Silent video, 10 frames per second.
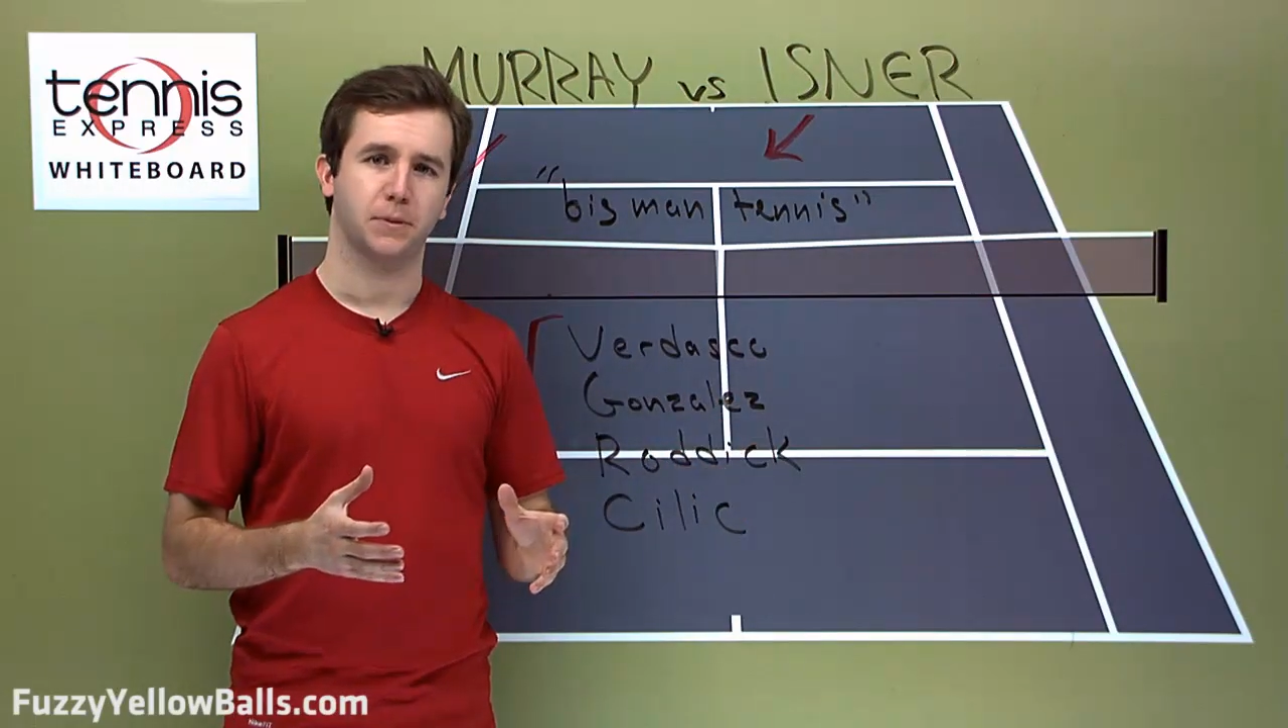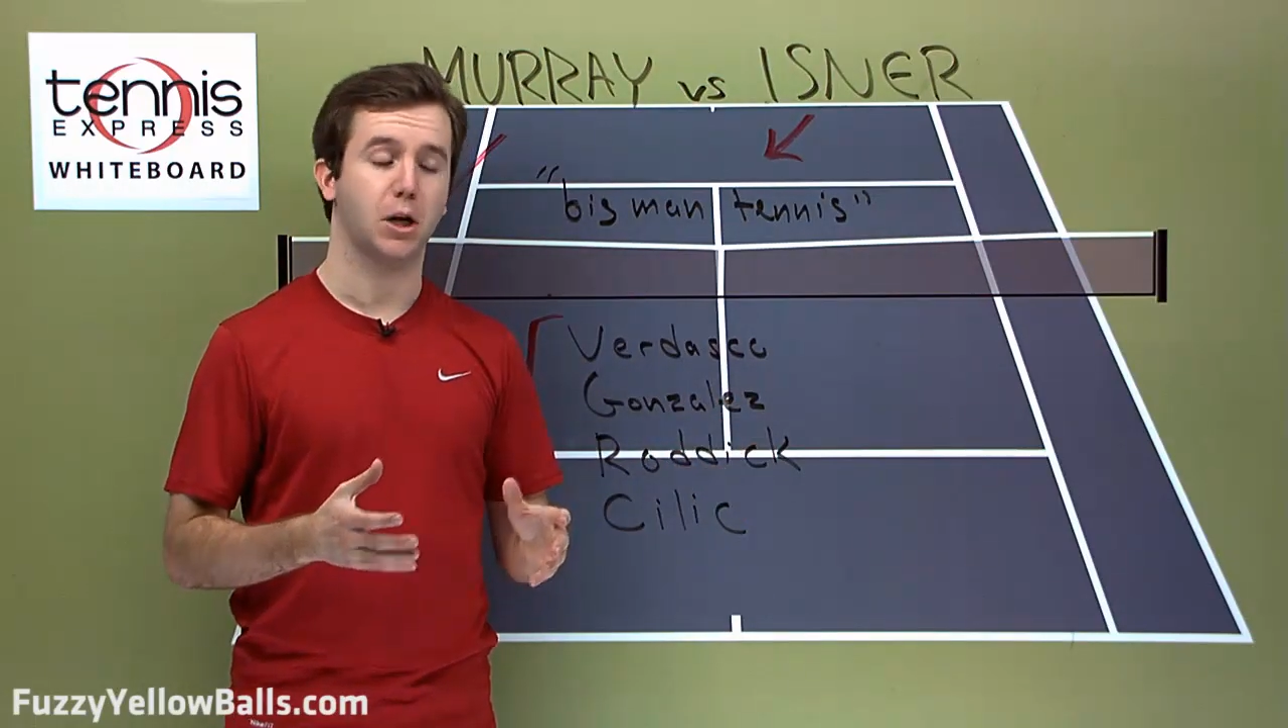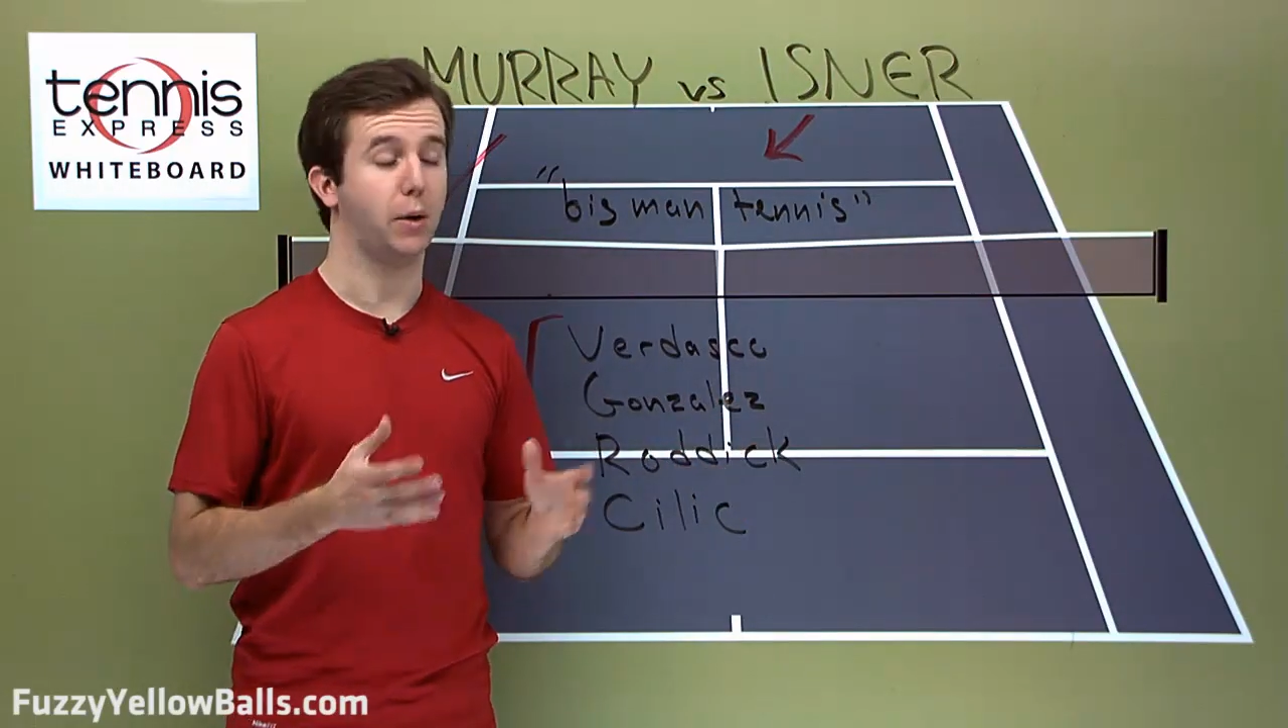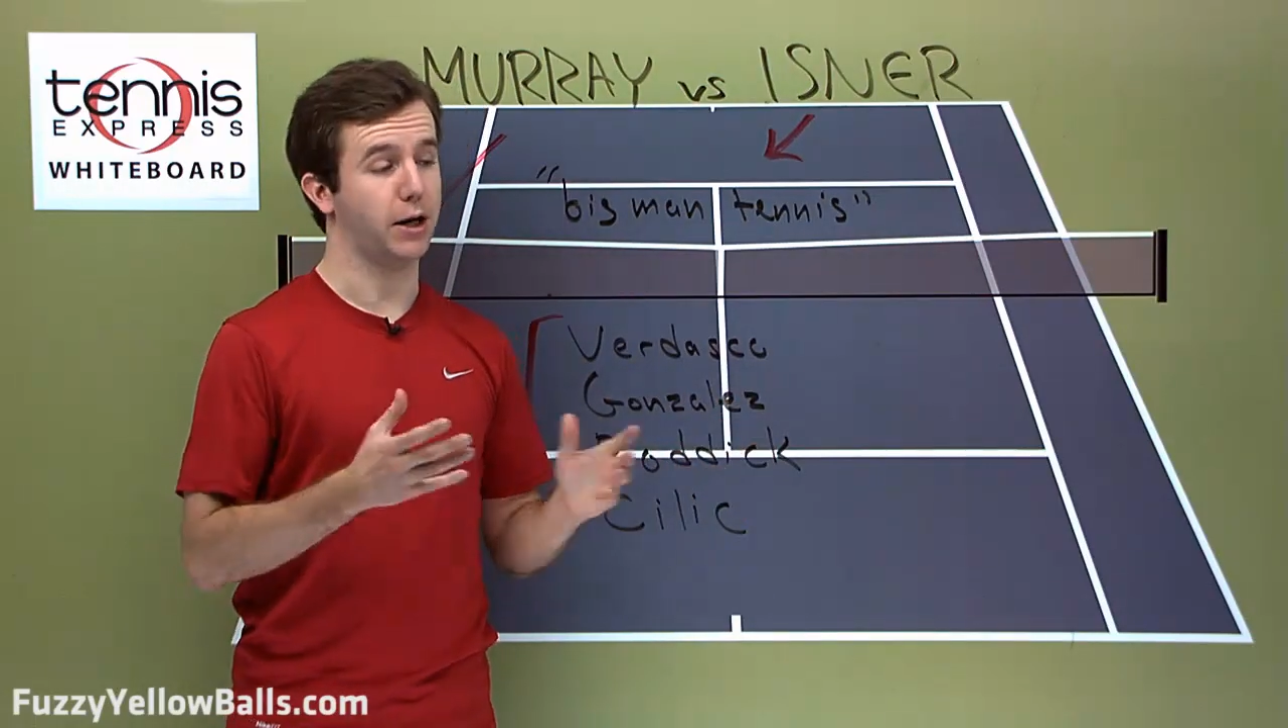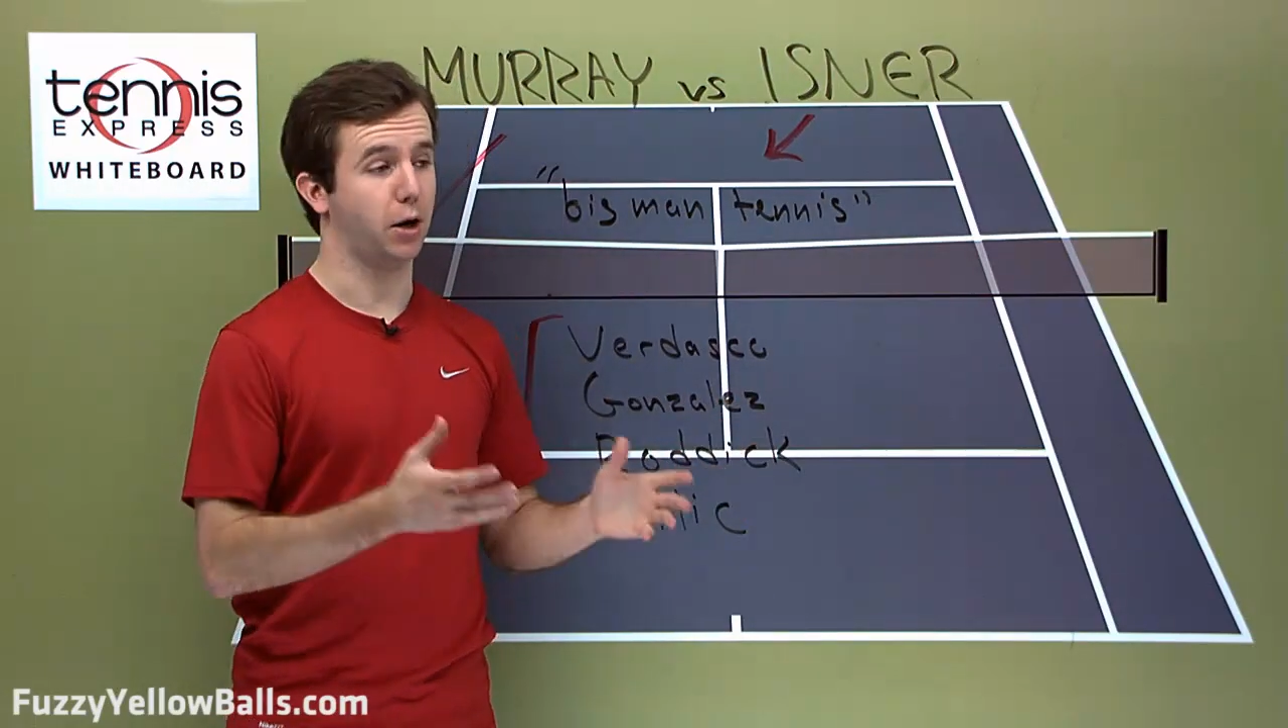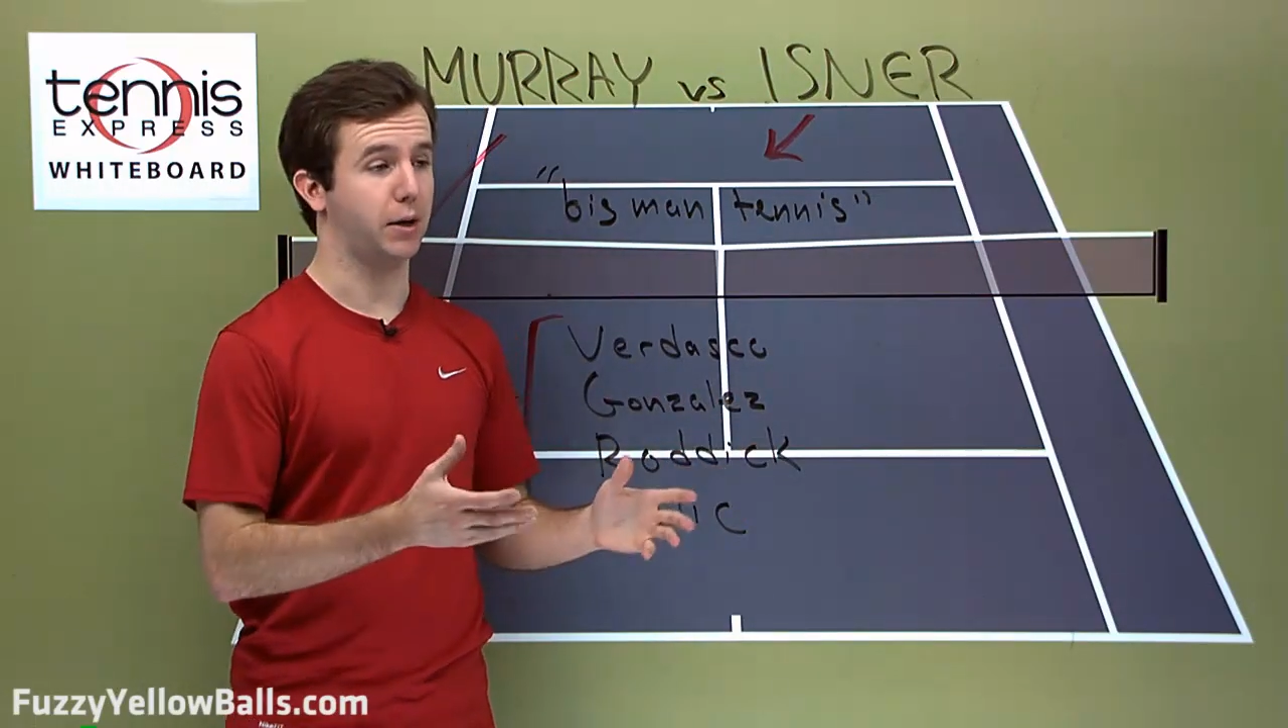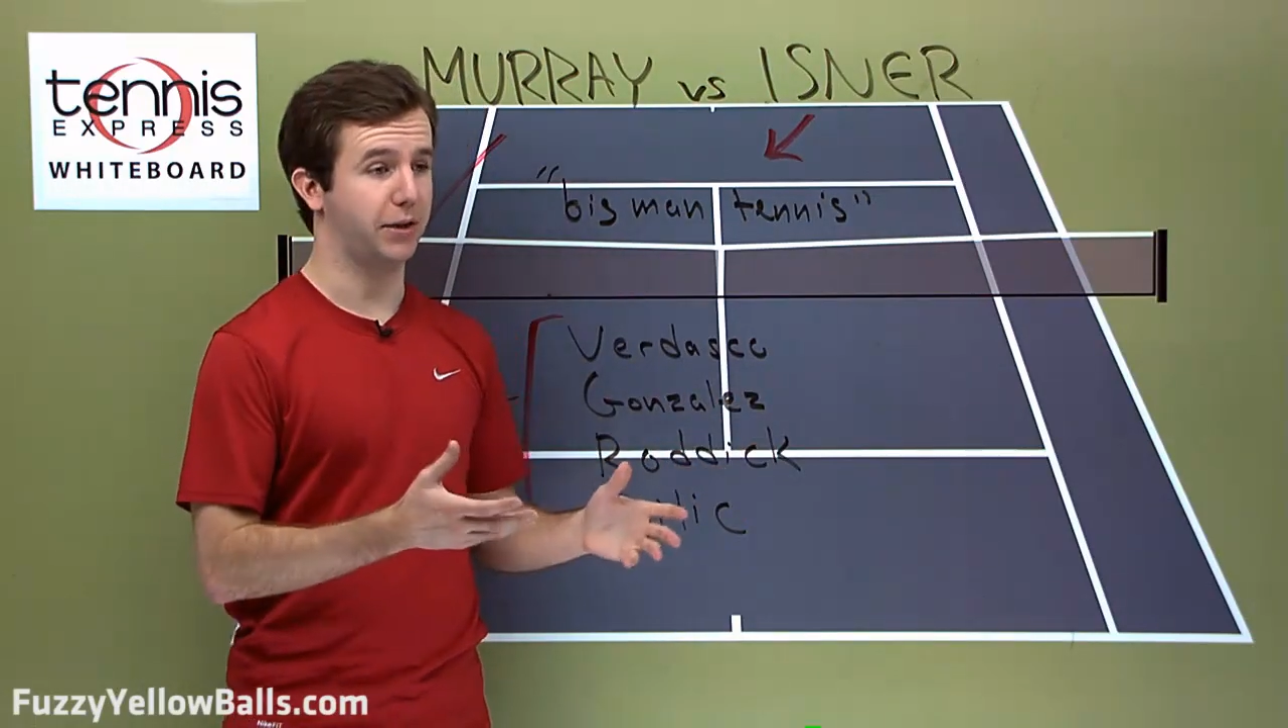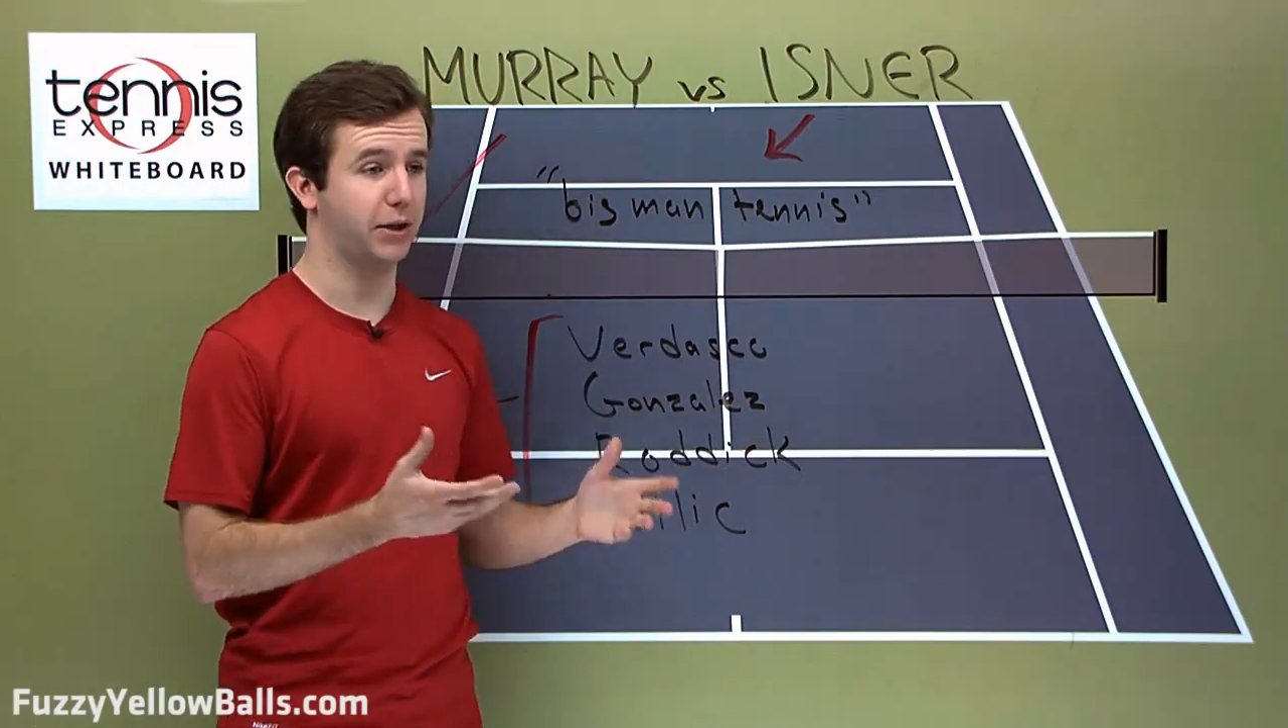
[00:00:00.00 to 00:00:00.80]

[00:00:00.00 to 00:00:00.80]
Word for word: No, I don't. I